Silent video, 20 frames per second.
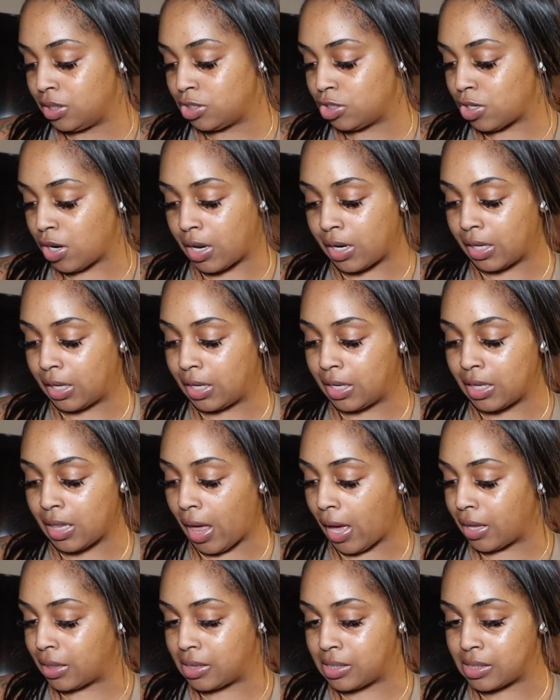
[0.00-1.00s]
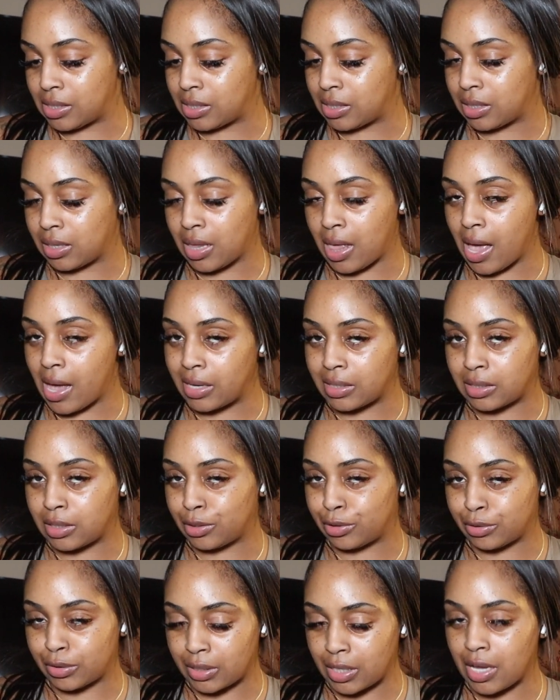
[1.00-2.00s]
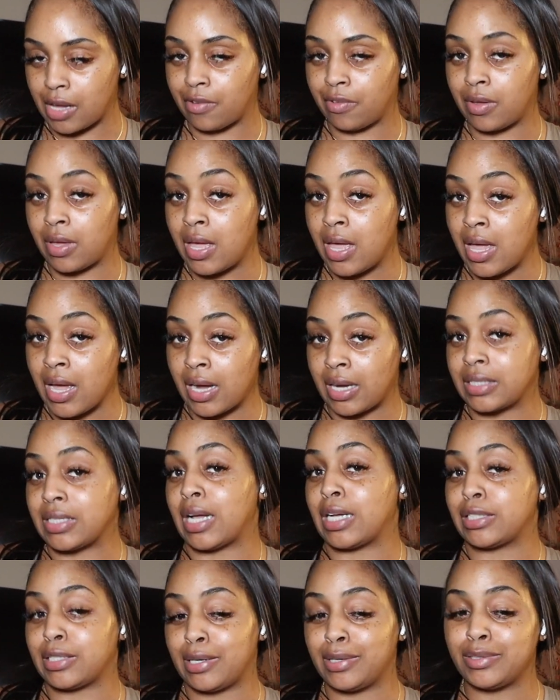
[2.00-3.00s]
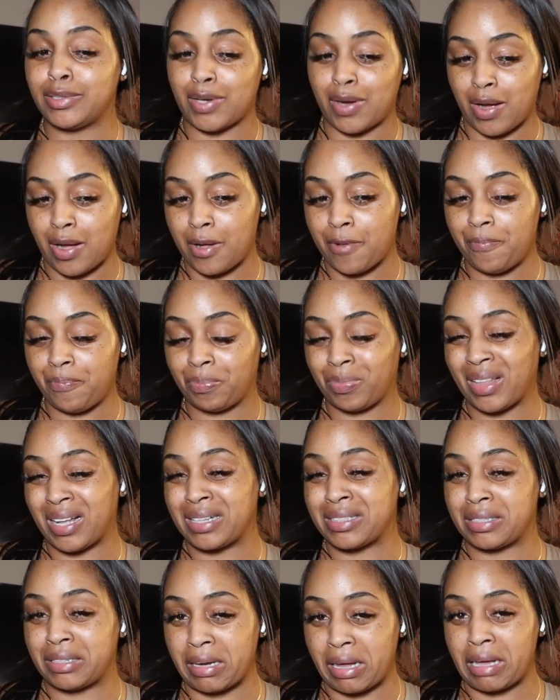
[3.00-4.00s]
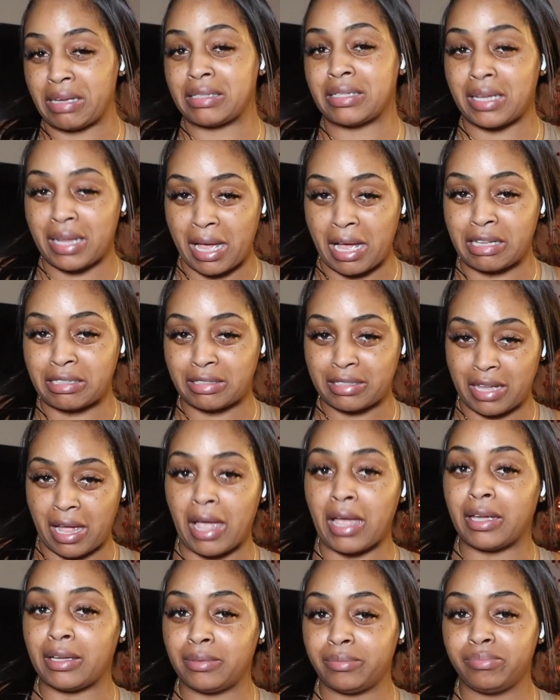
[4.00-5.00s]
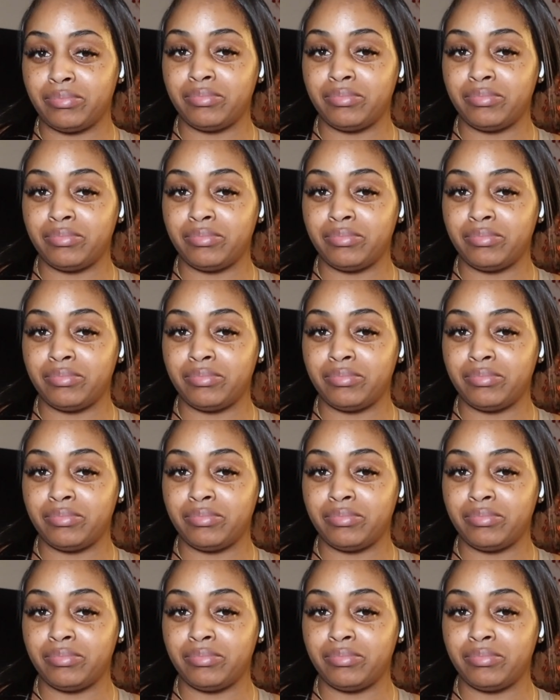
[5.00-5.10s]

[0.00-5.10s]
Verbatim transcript: trying to get like this last little stuff because I told y'all today is the last day